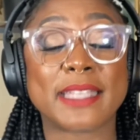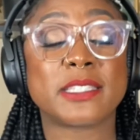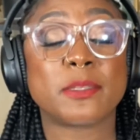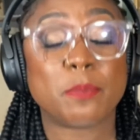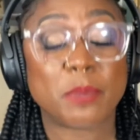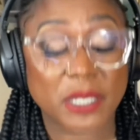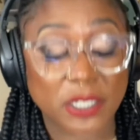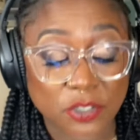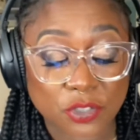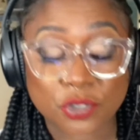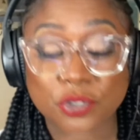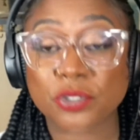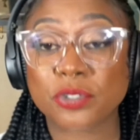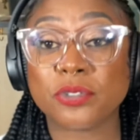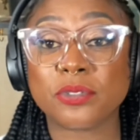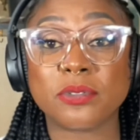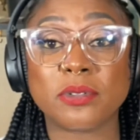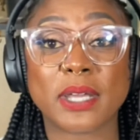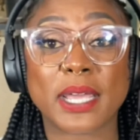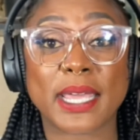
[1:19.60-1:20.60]
been
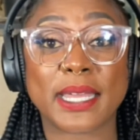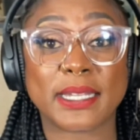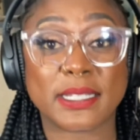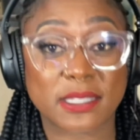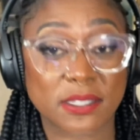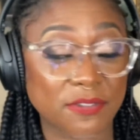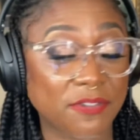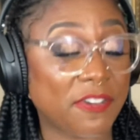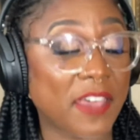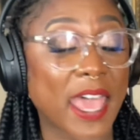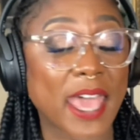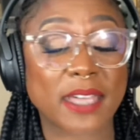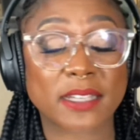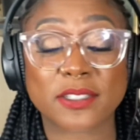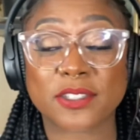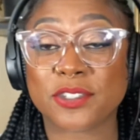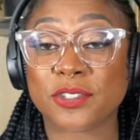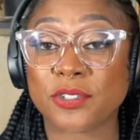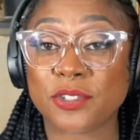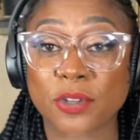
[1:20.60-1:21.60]
true, and it's a
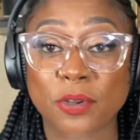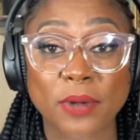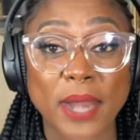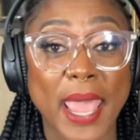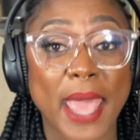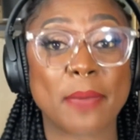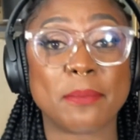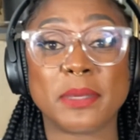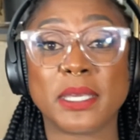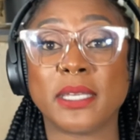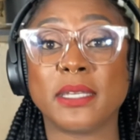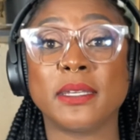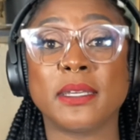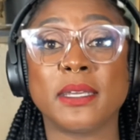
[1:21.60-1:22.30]
fact, so don't at me.